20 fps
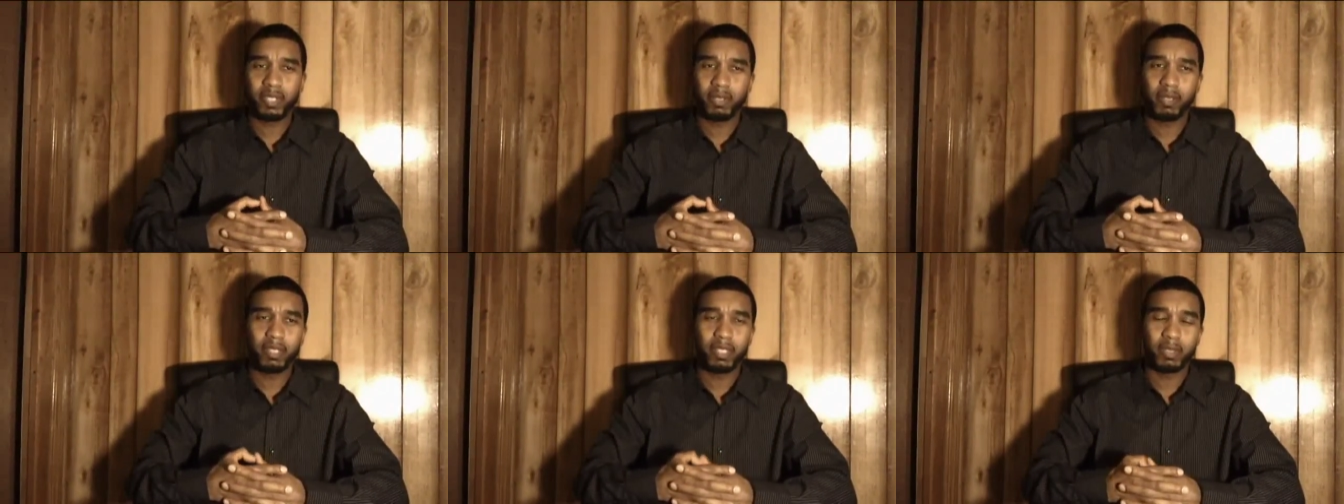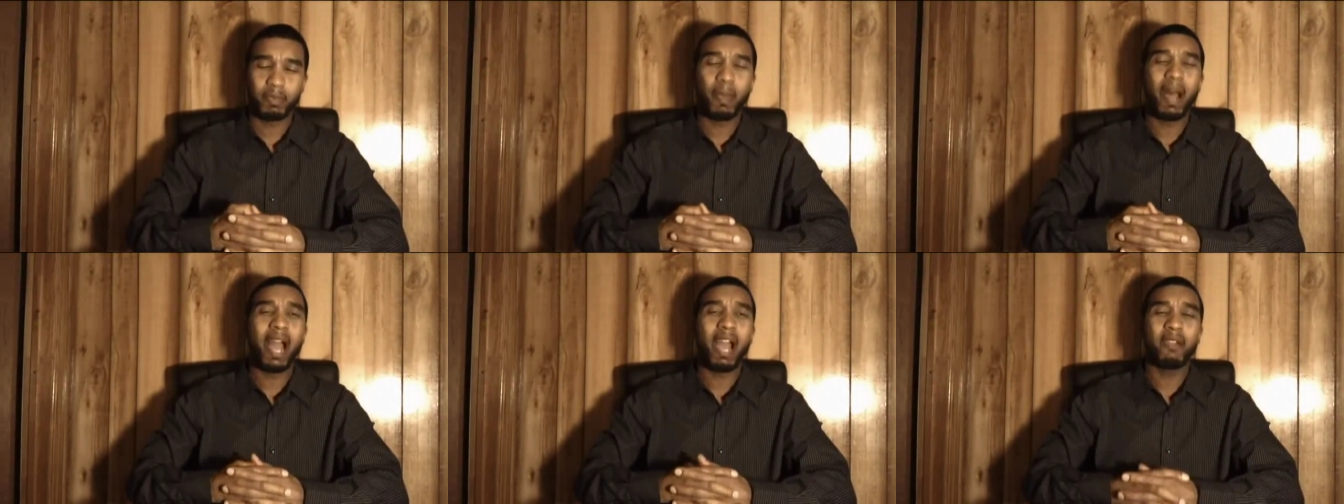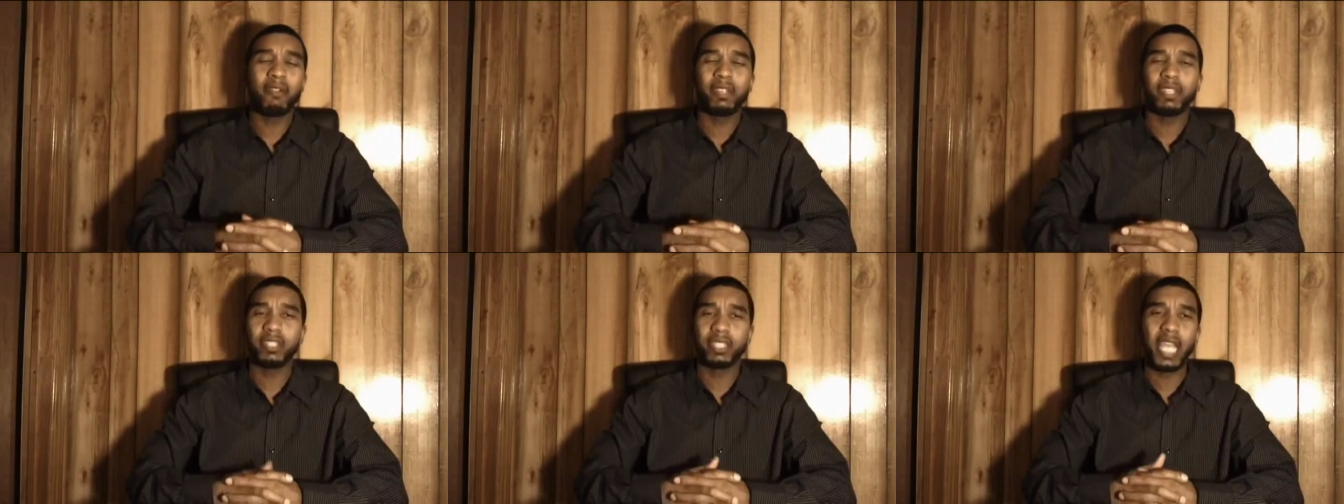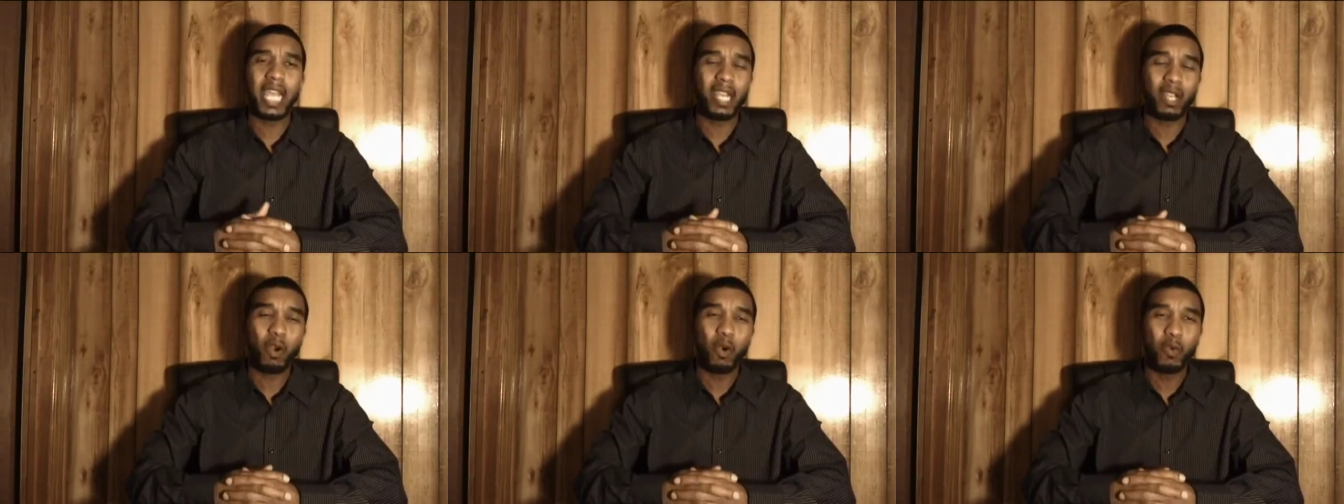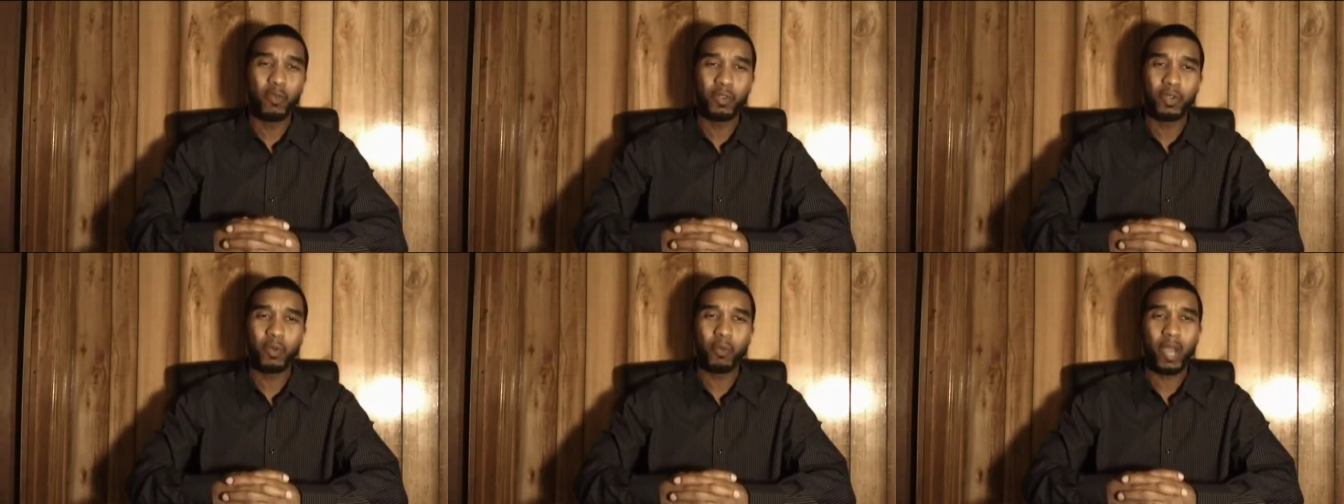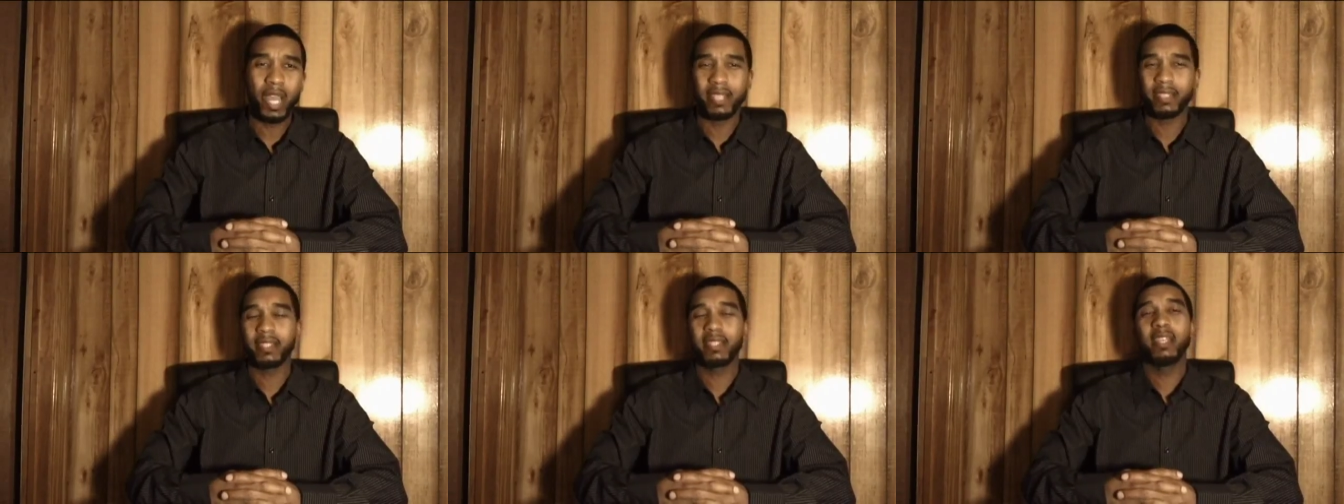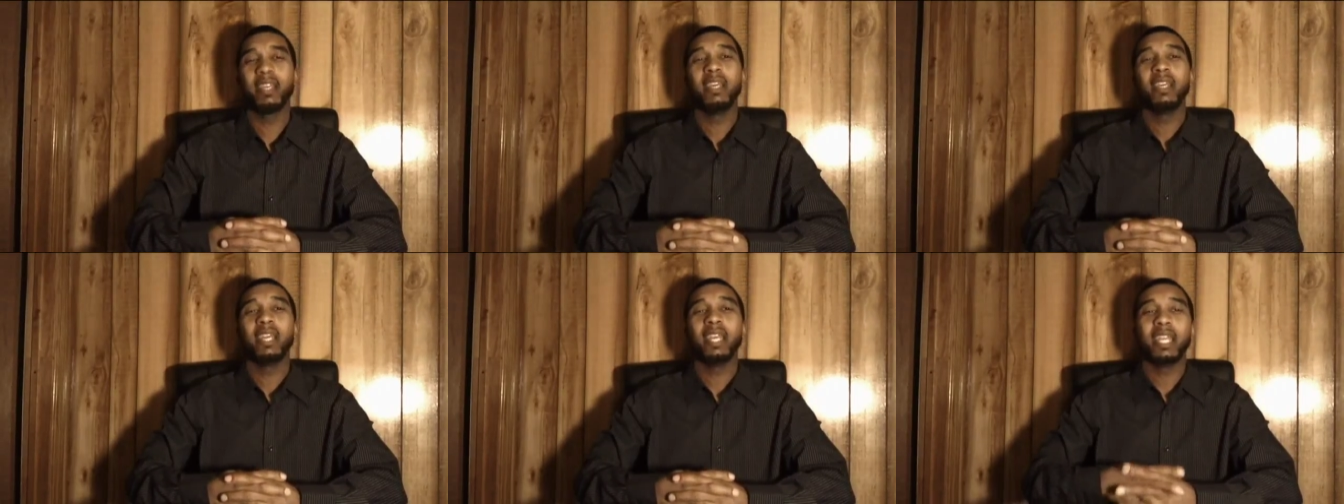conspiring to take over the West